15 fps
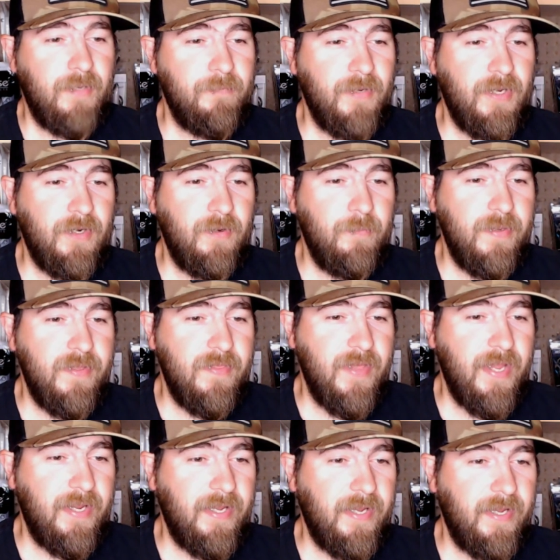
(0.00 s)
not going to be
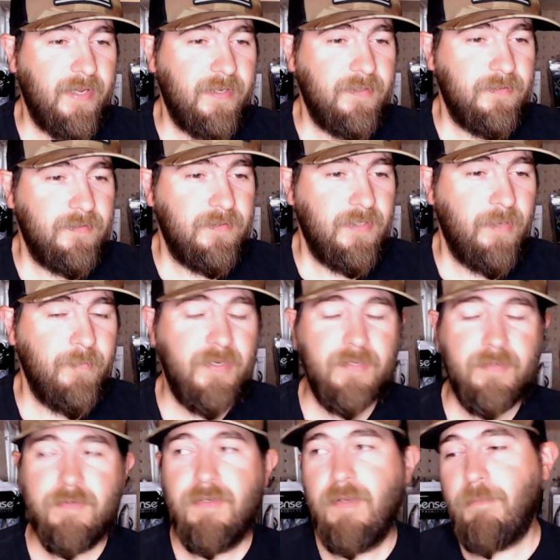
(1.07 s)
that guy. I
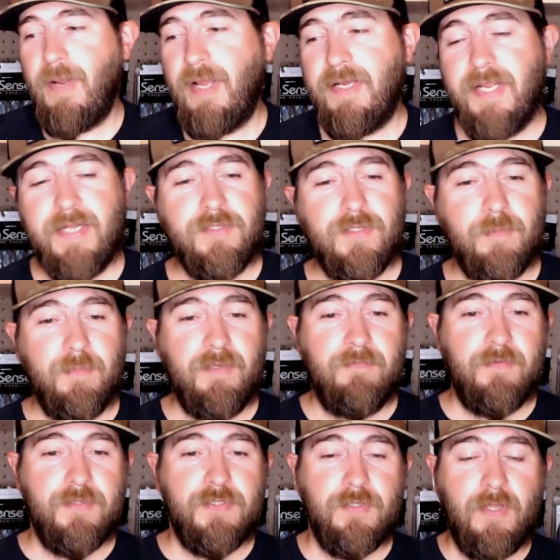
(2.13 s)
mean, my dad took me
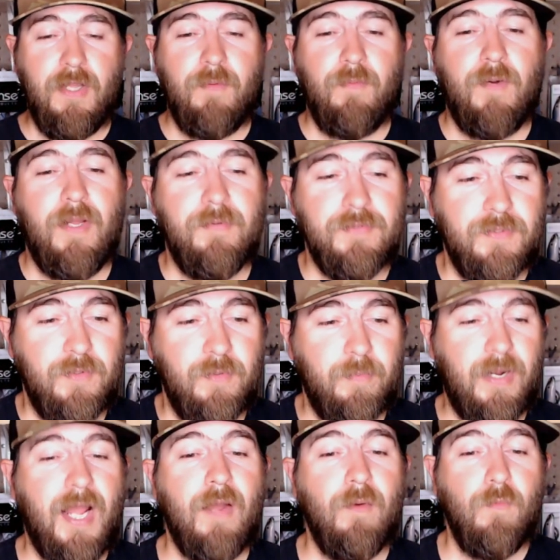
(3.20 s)
fishing a lot when I was little, but
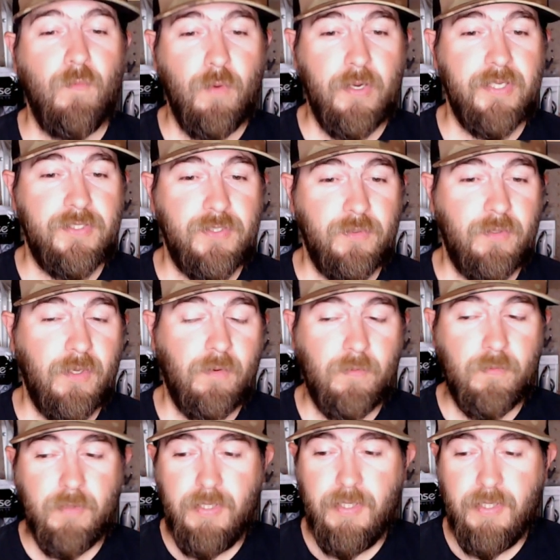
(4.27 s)
I wanted to go.
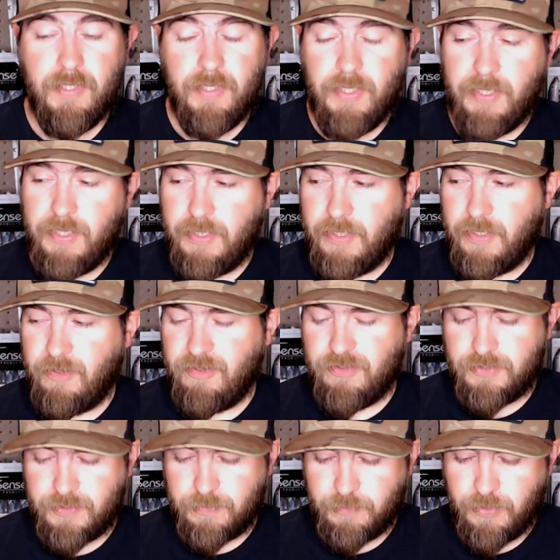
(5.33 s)
And uh,
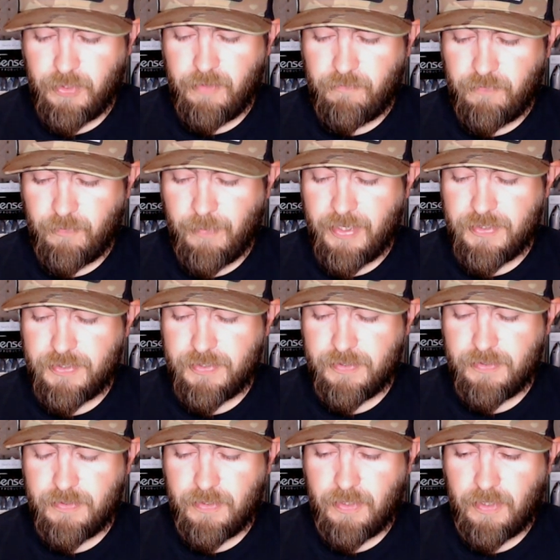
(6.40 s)
some good information,
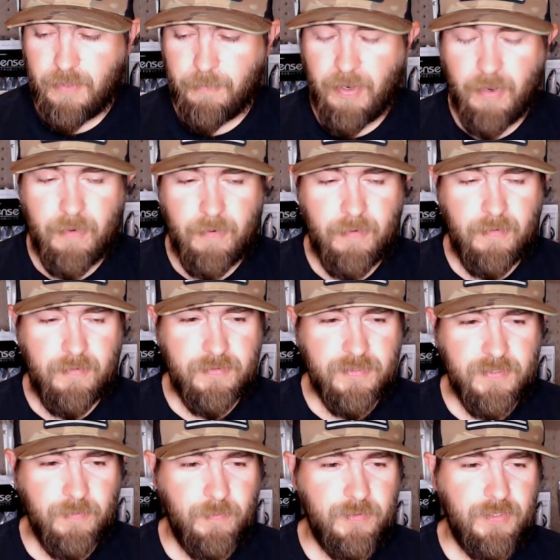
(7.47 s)
um, uh,
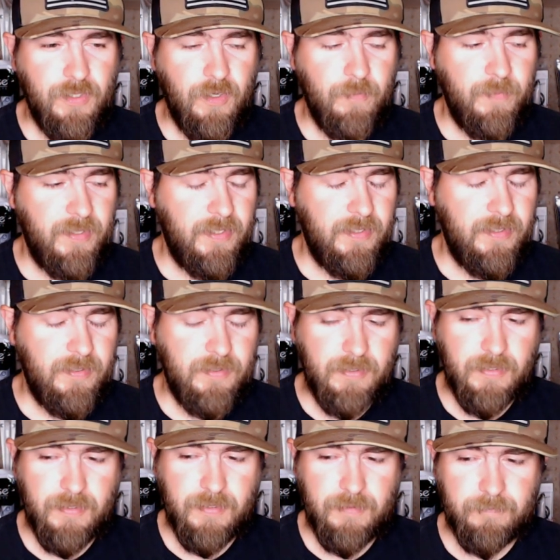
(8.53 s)
someone told me,
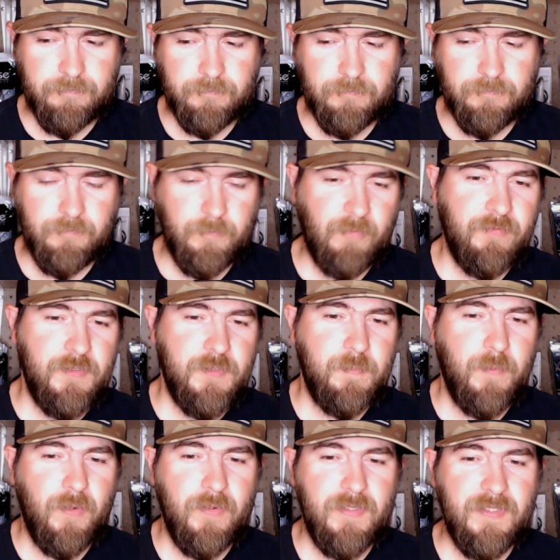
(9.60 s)
um, my fishing
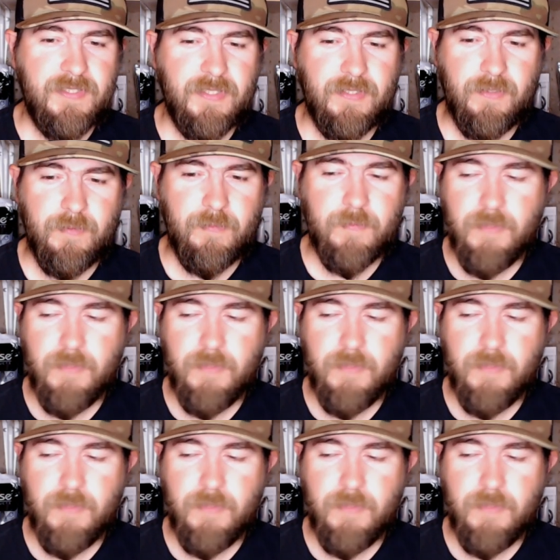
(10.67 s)
partner, he said, dude,